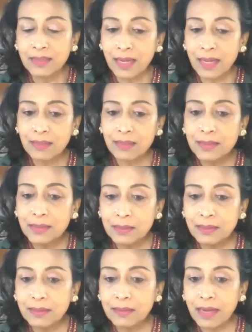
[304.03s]
Then
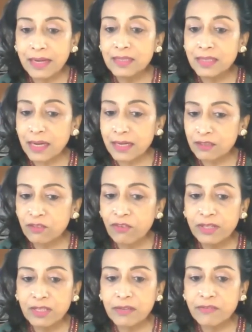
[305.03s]
uh, in
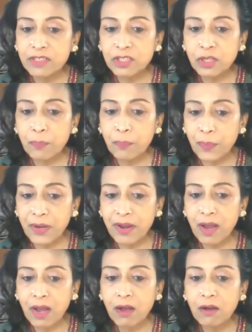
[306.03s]
1993, there was a
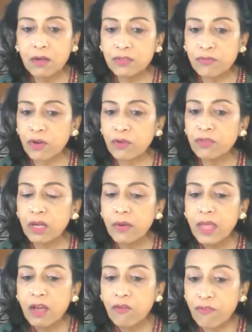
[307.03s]
Priya as one of
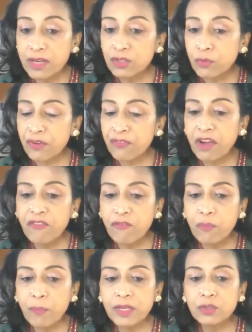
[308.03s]
the first
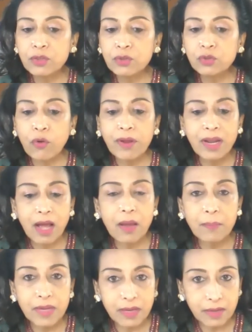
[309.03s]
25 women to join
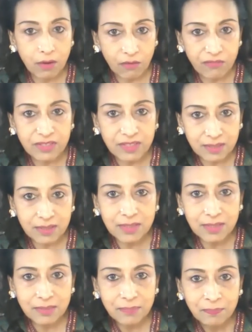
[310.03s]
army
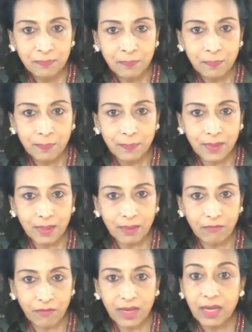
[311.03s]
officers
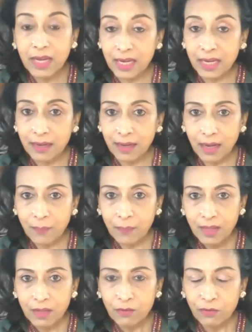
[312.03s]
uh, wing in India.
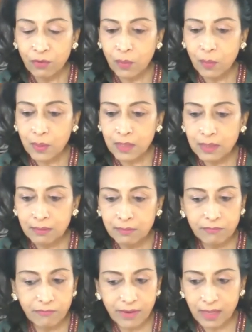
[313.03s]
So,
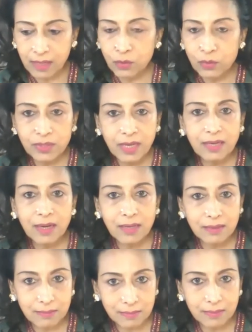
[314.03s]
uh, well, you said
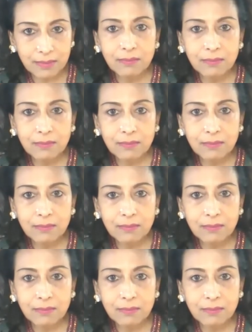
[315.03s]
that